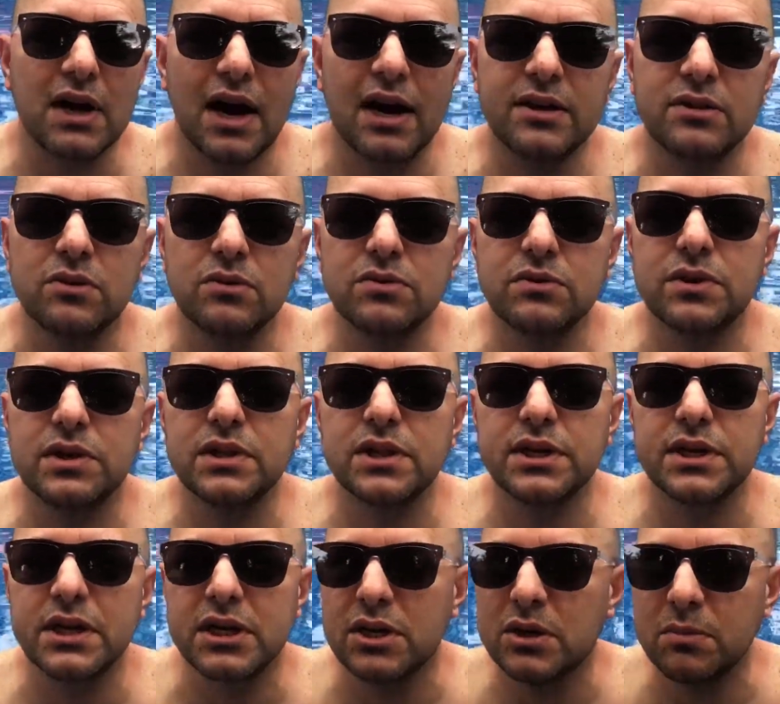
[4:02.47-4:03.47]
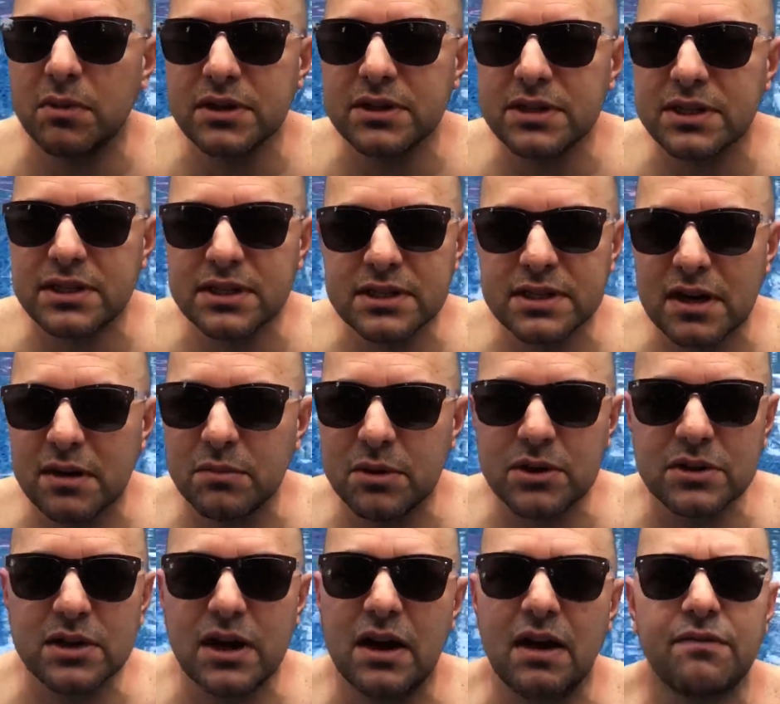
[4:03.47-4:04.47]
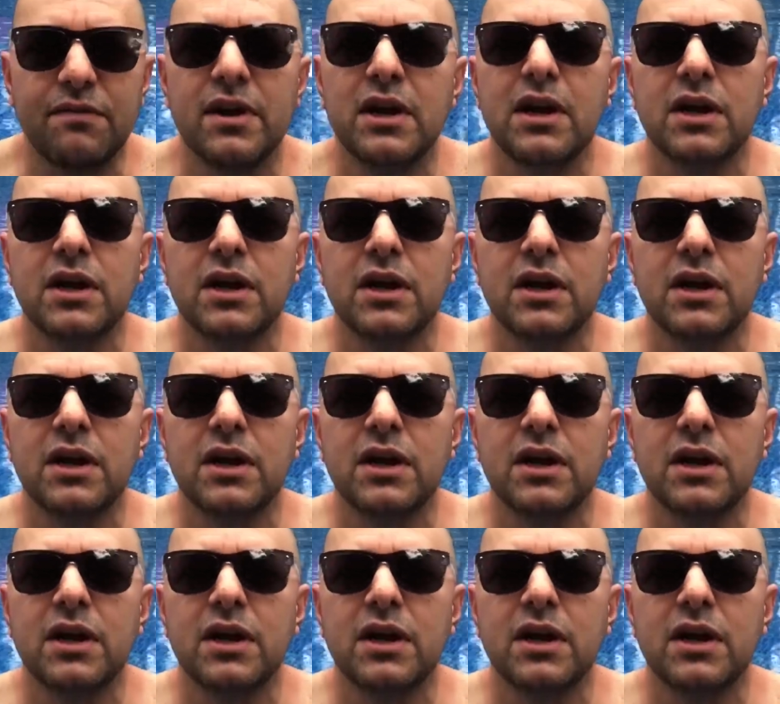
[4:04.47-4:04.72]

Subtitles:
I don't really care about the stuff because I have